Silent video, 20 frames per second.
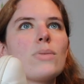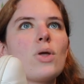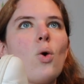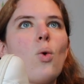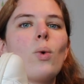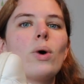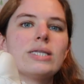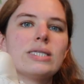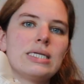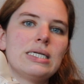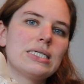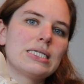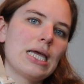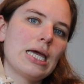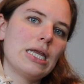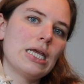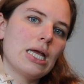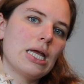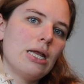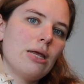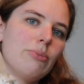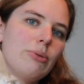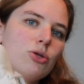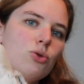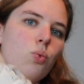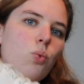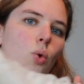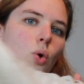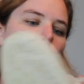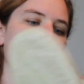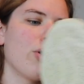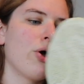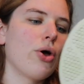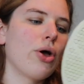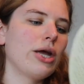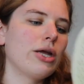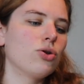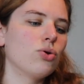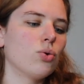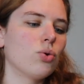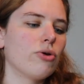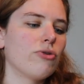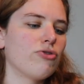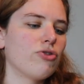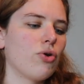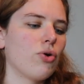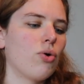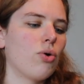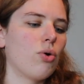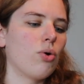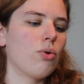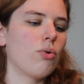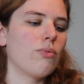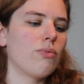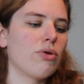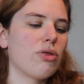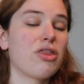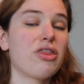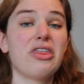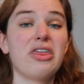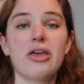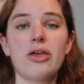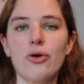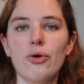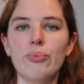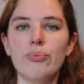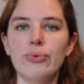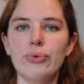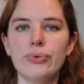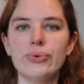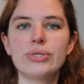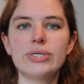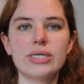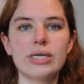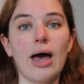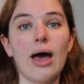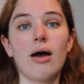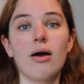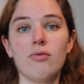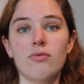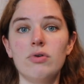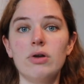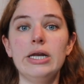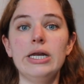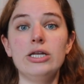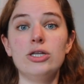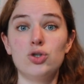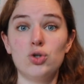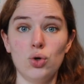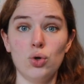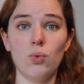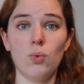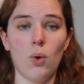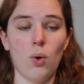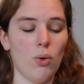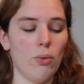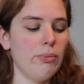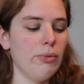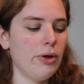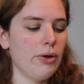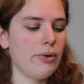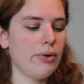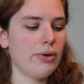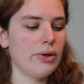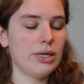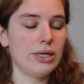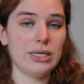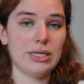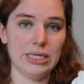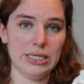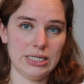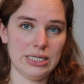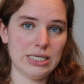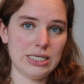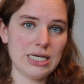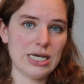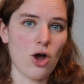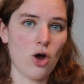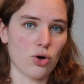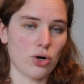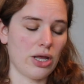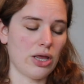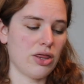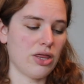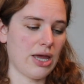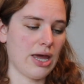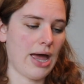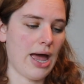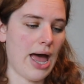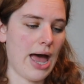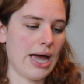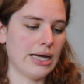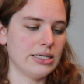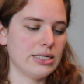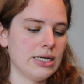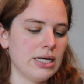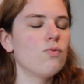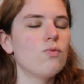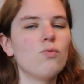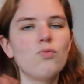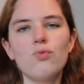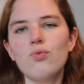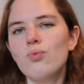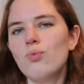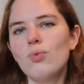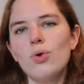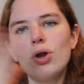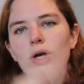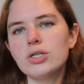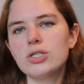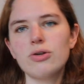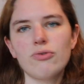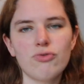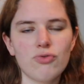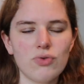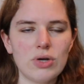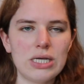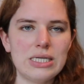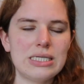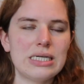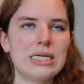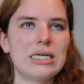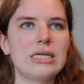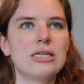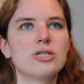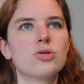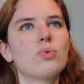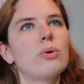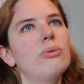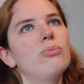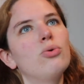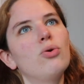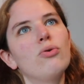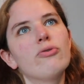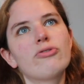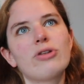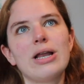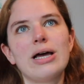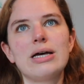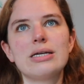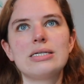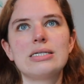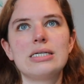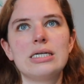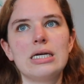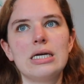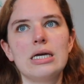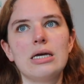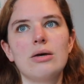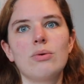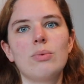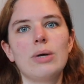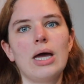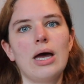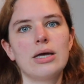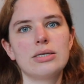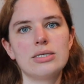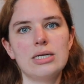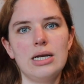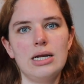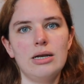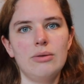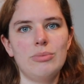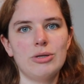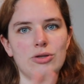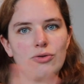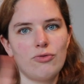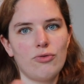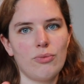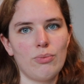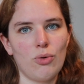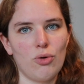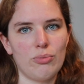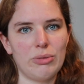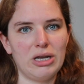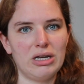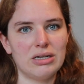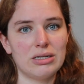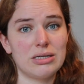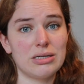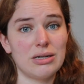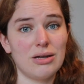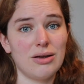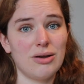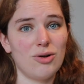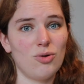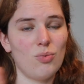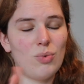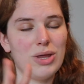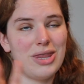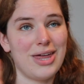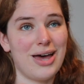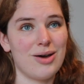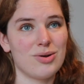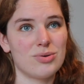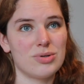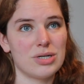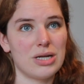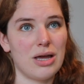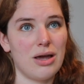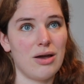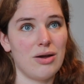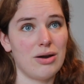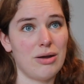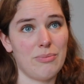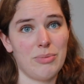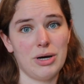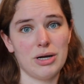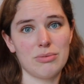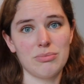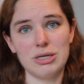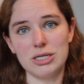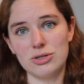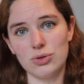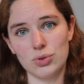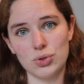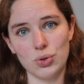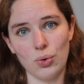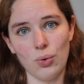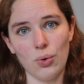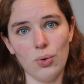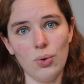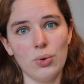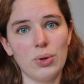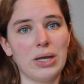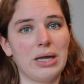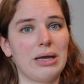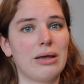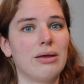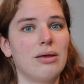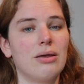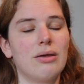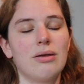once it's getting a little bit warmer and all of your thicker boots are really too warm, this is the only thing I had. Lots of reasons. We moved last year. We had a little bit of a moment without an apartment at all. Like